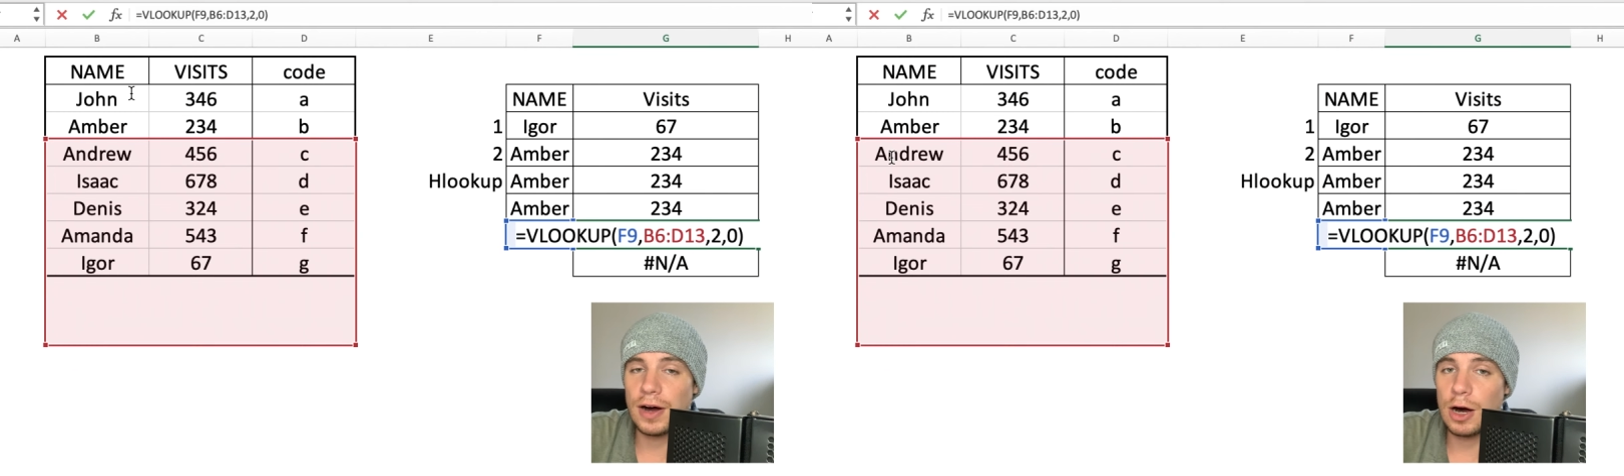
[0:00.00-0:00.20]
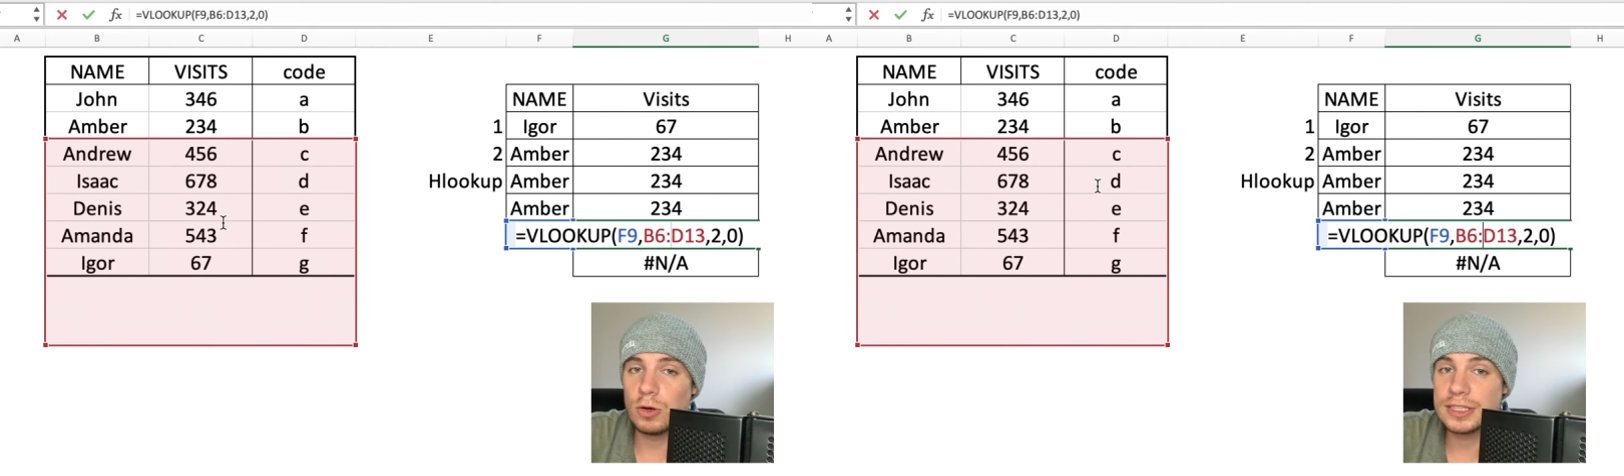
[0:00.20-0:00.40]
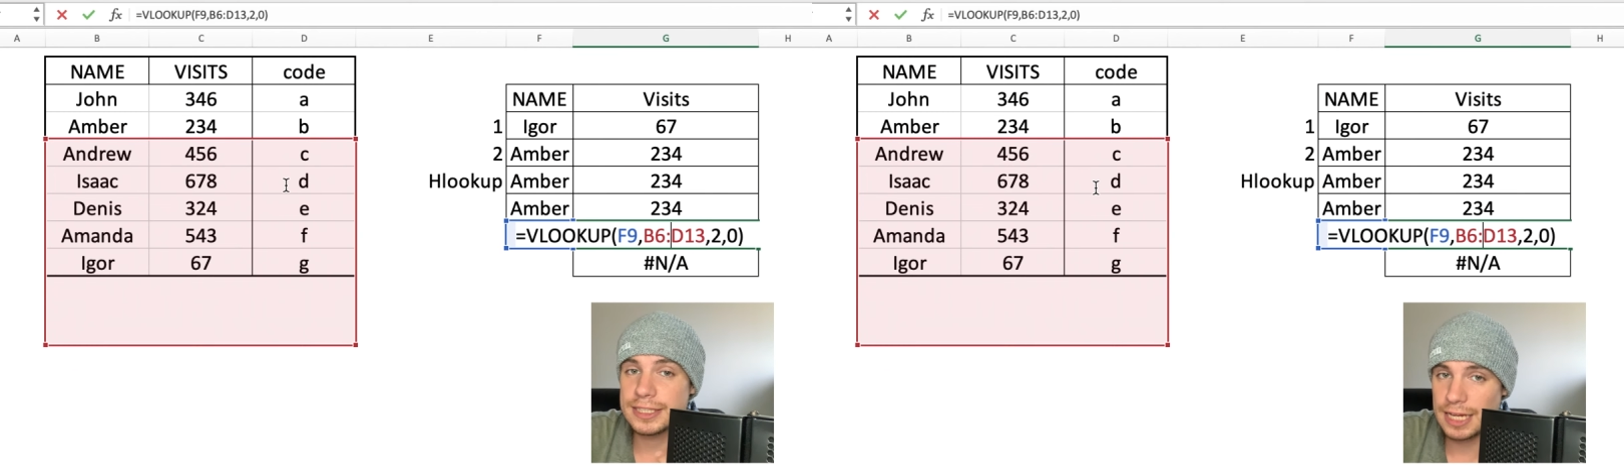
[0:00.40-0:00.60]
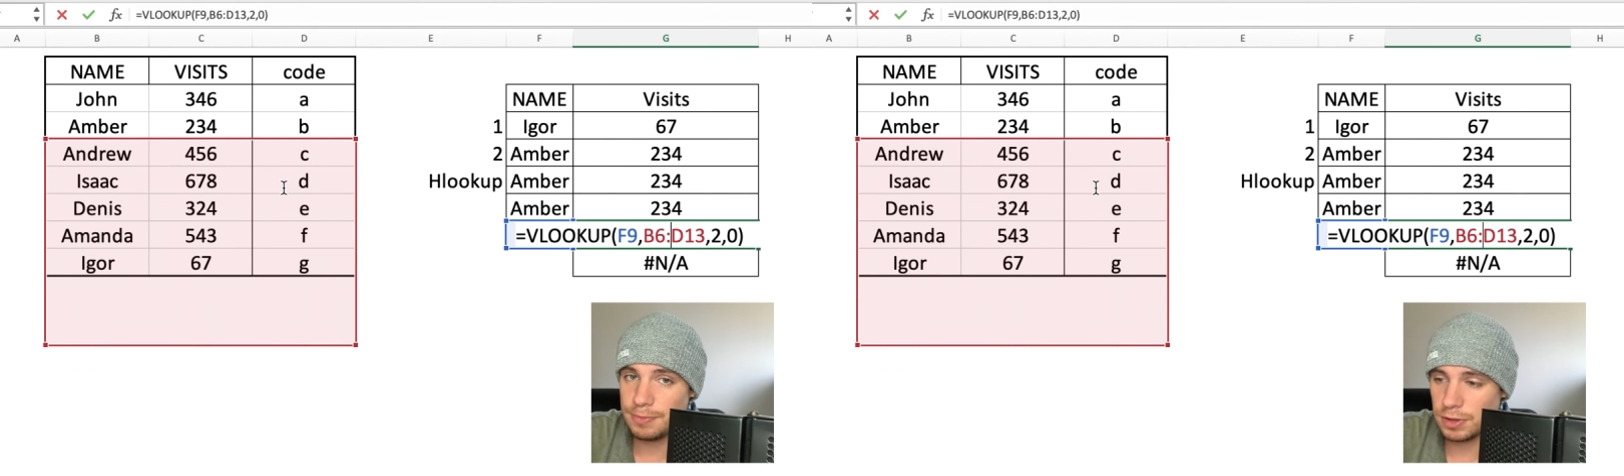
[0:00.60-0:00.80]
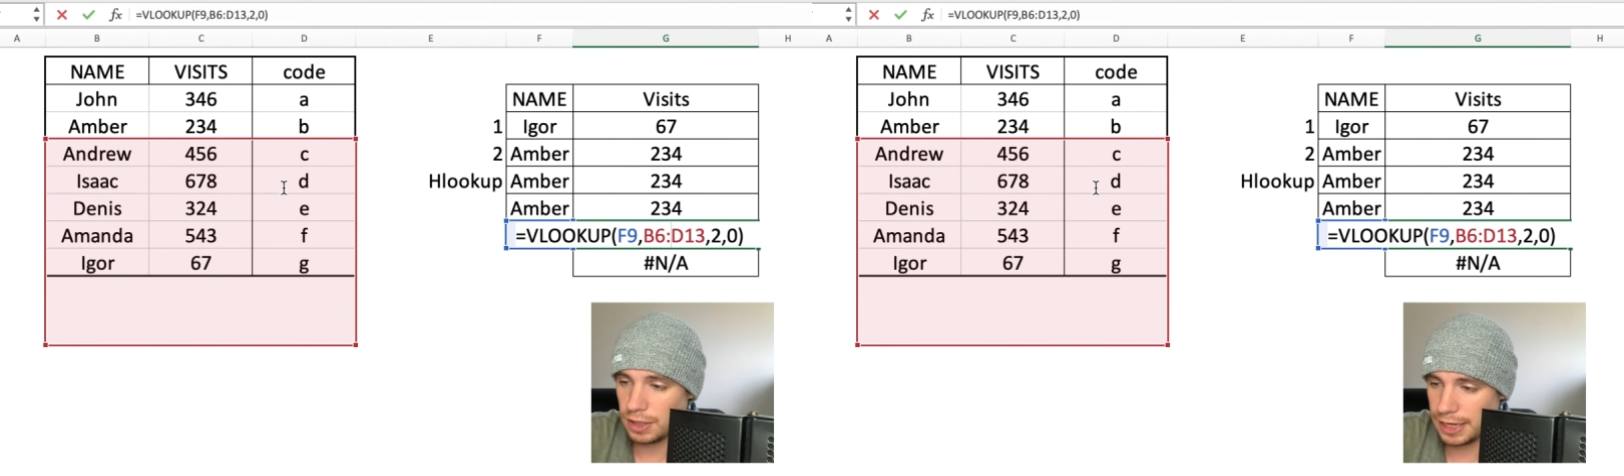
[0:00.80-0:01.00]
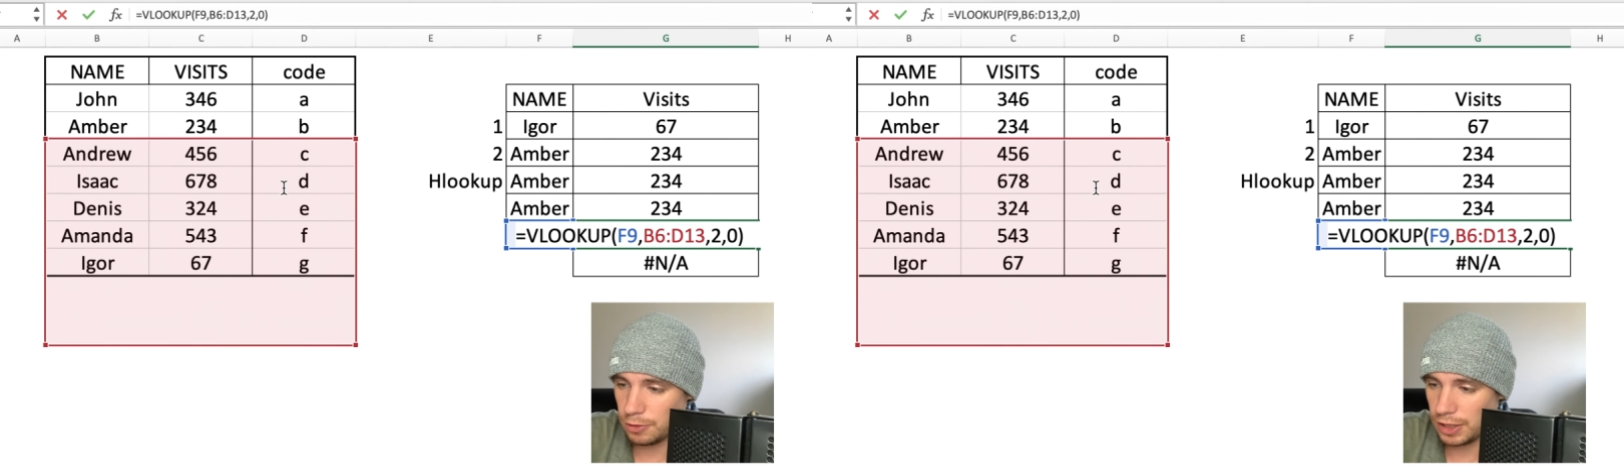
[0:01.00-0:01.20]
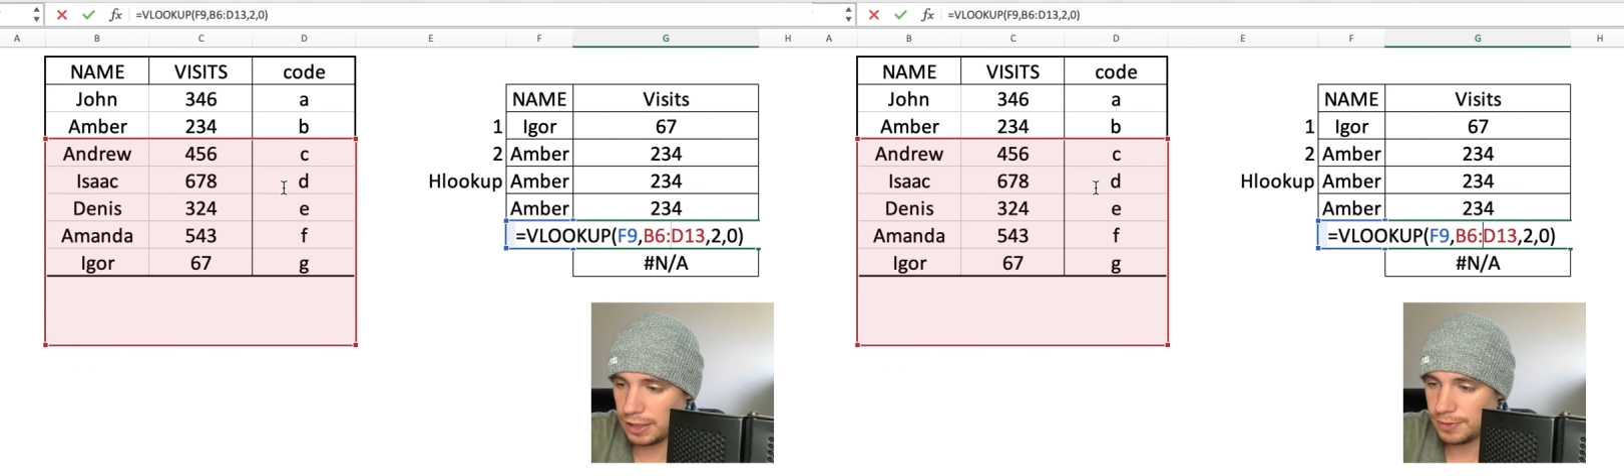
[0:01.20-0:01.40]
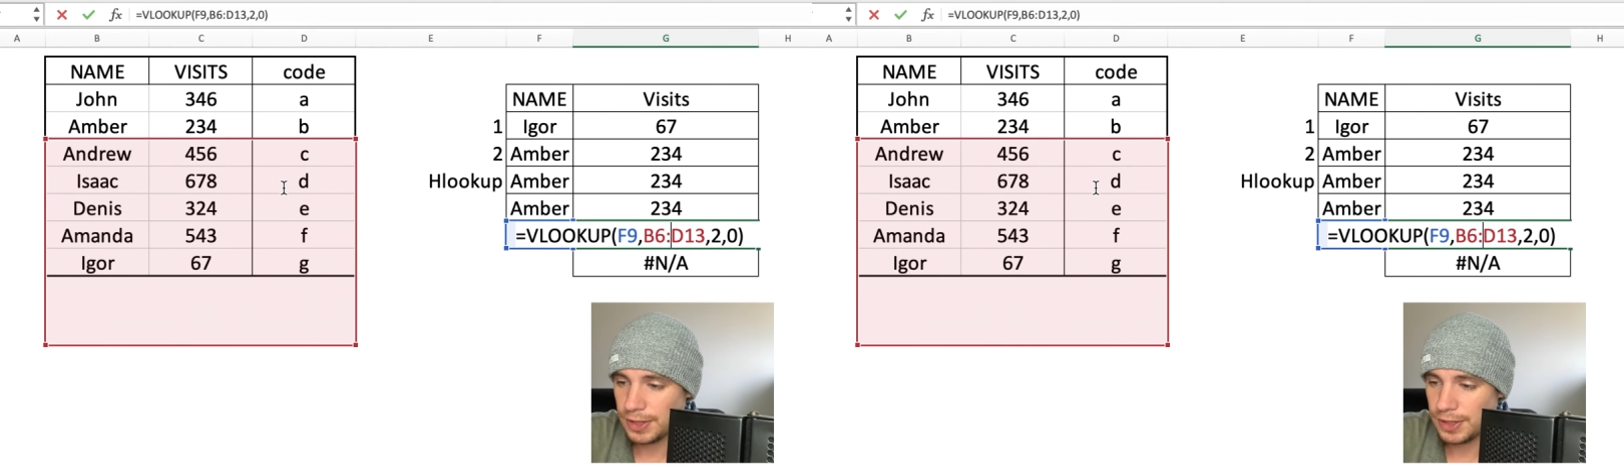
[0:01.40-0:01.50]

our table array.